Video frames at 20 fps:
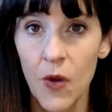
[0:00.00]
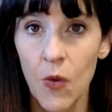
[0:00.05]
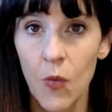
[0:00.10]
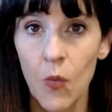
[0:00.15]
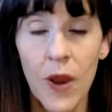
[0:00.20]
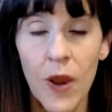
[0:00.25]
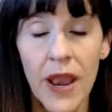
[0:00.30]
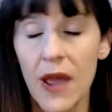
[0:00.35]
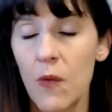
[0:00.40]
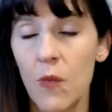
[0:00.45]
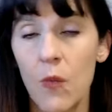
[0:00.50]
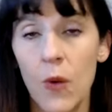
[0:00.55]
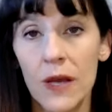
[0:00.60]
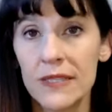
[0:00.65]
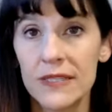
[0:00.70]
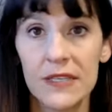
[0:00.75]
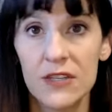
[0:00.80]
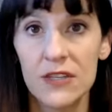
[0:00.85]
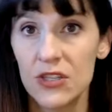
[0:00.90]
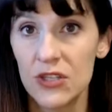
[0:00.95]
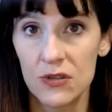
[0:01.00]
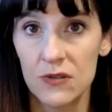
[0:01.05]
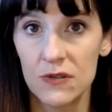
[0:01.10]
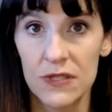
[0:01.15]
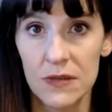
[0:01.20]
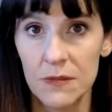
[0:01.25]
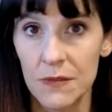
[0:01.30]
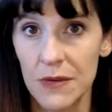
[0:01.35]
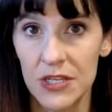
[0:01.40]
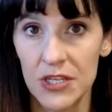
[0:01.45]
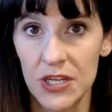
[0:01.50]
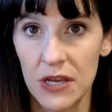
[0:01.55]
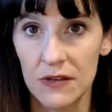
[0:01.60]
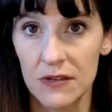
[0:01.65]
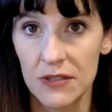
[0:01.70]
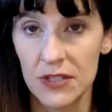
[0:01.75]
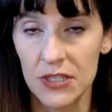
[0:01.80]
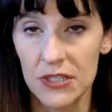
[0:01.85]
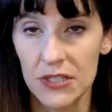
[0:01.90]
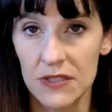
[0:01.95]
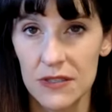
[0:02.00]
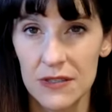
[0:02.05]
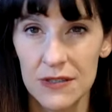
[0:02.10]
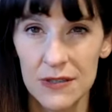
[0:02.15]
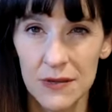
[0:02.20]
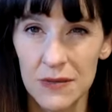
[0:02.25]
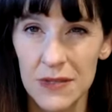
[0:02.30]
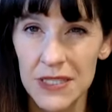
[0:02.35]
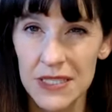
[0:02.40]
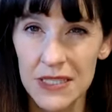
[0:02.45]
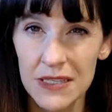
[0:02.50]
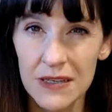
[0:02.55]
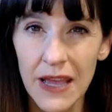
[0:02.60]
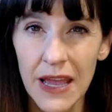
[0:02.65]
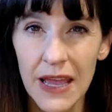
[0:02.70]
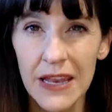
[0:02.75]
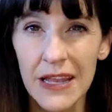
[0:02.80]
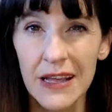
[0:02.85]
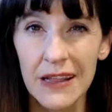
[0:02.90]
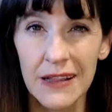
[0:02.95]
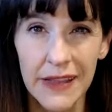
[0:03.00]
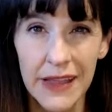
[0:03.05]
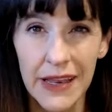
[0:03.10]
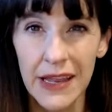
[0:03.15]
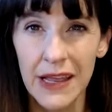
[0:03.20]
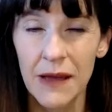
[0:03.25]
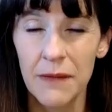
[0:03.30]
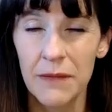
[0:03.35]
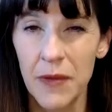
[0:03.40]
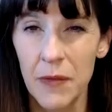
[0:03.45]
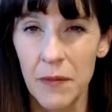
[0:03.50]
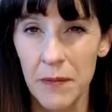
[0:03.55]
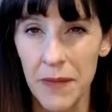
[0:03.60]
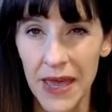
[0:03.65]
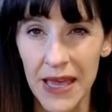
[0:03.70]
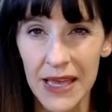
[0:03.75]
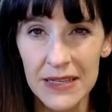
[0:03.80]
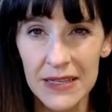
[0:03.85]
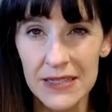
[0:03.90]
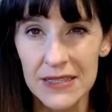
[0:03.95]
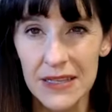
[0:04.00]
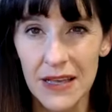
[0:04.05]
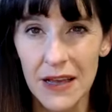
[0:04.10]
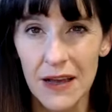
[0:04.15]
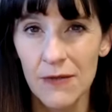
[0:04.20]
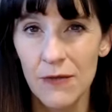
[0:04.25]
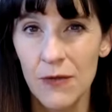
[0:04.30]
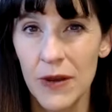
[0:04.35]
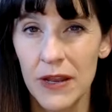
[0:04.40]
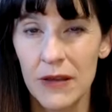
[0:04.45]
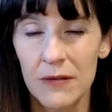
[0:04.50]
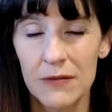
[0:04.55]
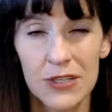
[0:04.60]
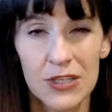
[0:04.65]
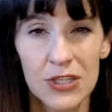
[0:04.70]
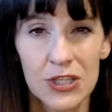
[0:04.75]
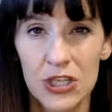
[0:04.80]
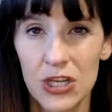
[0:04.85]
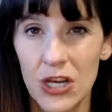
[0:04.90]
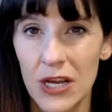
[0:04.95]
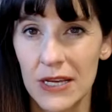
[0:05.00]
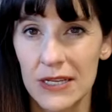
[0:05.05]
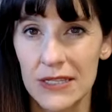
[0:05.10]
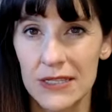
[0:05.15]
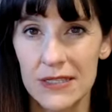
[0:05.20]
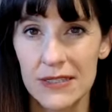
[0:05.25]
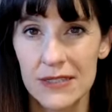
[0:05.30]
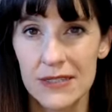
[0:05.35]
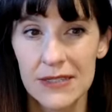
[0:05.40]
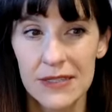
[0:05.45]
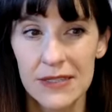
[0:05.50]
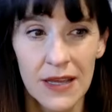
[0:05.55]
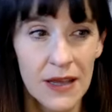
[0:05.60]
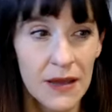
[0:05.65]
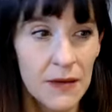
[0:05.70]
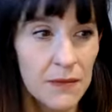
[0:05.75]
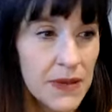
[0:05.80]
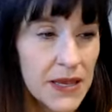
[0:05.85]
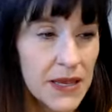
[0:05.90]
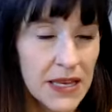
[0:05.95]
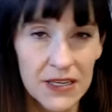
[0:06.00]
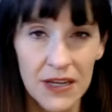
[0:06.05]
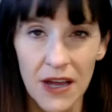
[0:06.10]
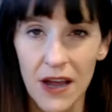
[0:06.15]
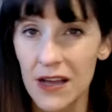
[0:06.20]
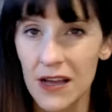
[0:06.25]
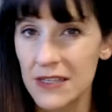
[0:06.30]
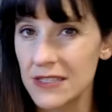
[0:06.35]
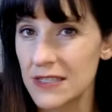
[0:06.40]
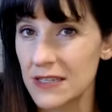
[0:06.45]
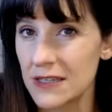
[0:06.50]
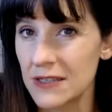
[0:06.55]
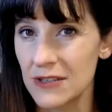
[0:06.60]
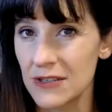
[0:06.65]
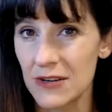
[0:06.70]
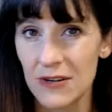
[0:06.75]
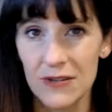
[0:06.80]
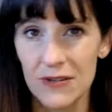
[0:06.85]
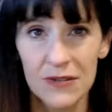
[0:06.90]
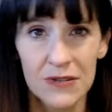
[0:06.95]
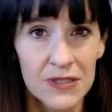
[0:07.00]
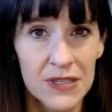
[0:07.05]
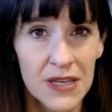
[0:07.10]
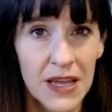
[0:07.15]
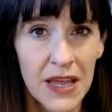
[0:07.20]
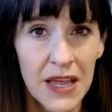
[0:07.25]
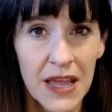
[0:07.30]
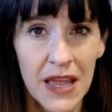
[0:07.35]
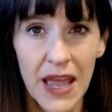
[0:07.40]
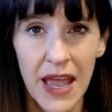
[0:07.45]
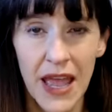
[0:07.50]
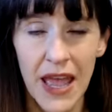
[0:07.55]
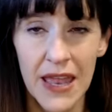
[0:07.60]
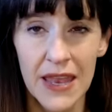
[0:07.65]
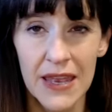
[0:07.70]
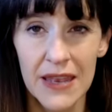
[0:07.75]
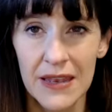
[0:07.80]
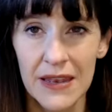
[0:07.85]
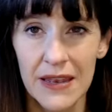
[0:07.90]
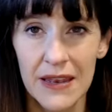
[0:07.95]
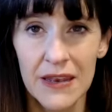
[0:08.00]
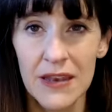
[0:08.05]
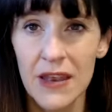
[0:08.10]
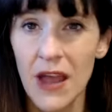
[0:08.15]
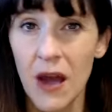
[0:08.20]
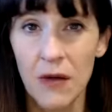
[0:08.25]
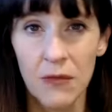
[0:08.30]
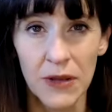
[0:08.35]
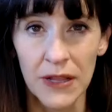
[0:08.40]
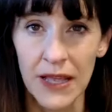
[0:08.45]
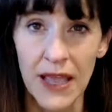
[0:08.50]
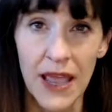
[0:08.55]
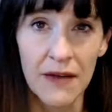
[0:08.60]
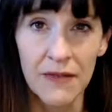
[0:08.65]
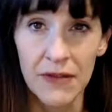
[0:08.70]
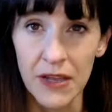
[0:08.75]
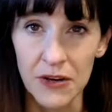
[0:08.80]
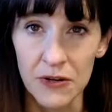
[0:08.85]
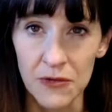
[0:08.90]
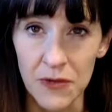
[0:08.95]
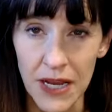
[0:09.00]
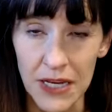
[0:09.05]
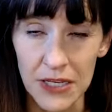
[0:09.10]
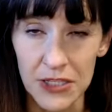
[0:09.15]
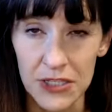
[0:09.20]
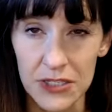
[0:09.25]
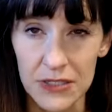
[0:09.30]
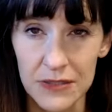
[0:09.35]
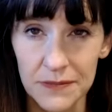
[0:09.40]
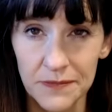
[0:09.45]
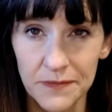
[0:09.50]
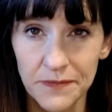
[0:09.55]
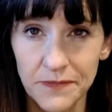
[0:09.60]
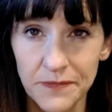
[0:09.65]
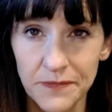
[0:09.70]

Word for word: when I wasn't choosing my challenges. So I'm still kind of cleaning up the mess of when I was just being tossed and turned and not really having a direction.